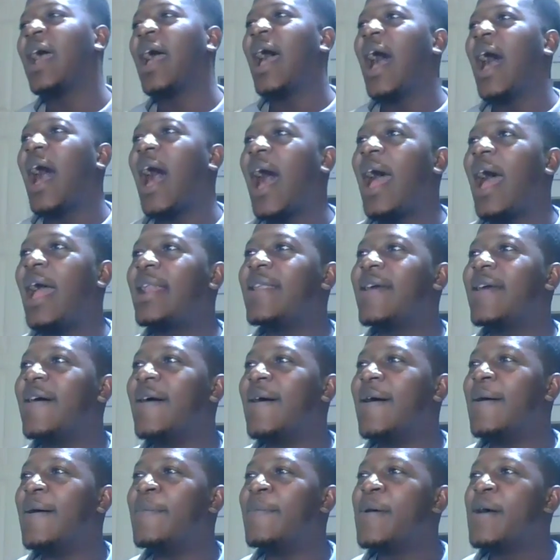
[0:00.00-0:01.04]
And
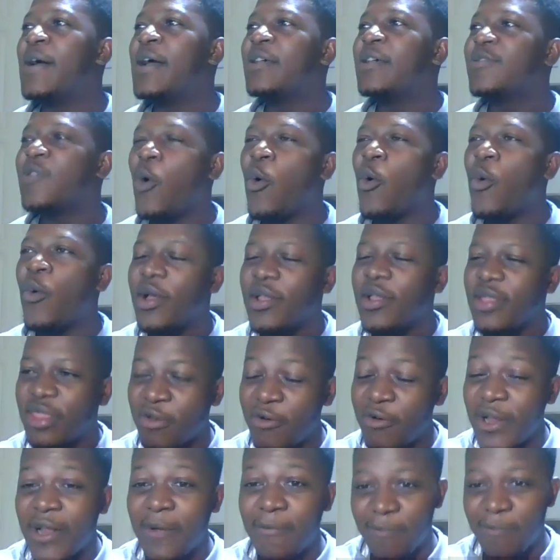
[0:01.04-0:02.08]
so
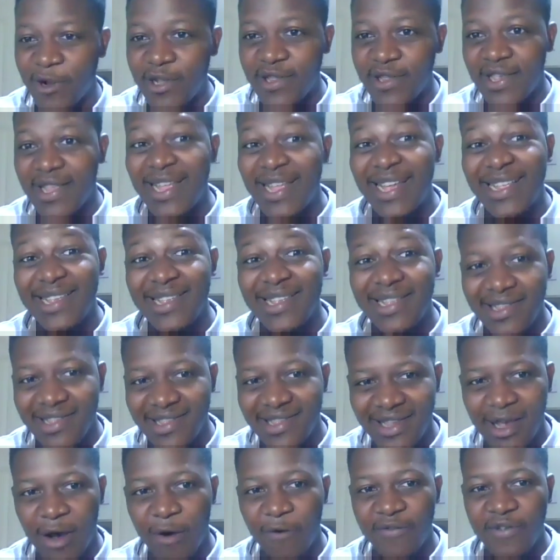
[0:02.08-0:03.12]
3D printing in
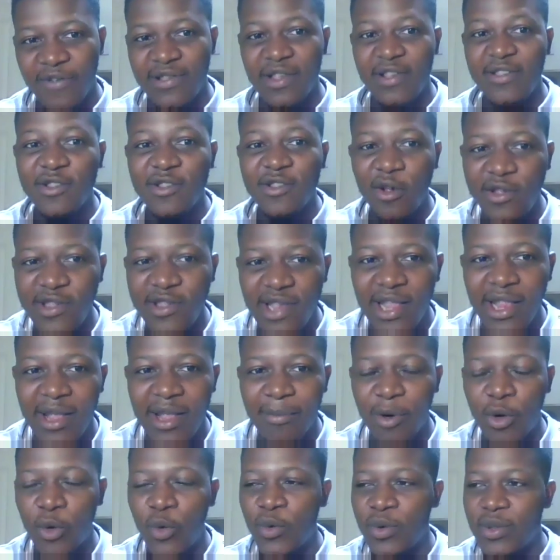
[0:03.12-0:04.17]
itself is a
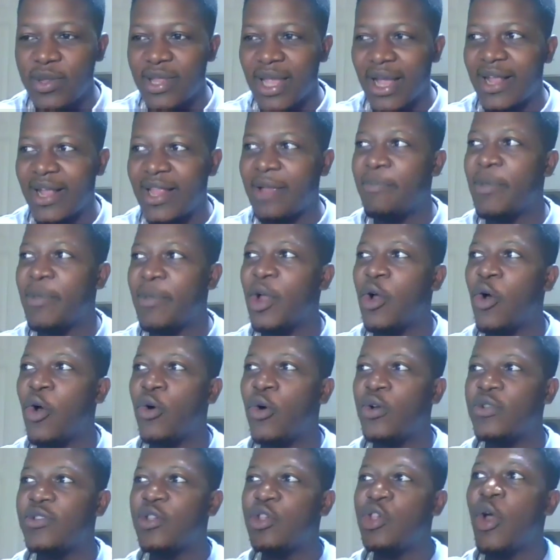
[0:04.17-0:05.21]
sustainable technique,
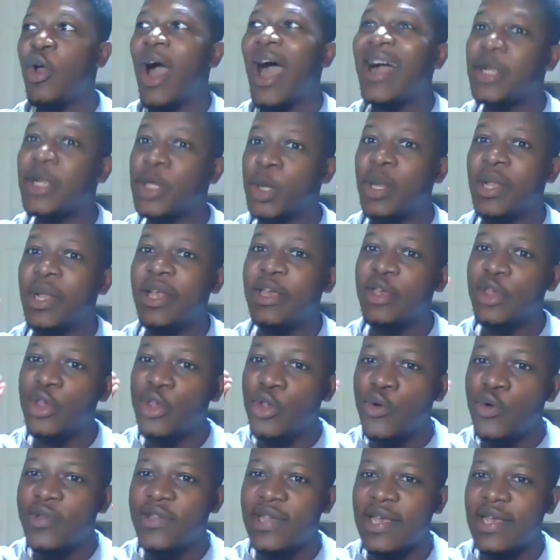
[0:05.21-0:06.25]
because you're actually
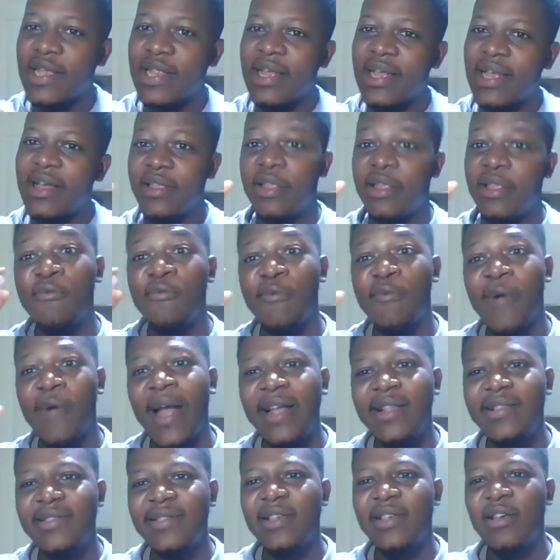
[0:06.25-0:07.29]
using the right,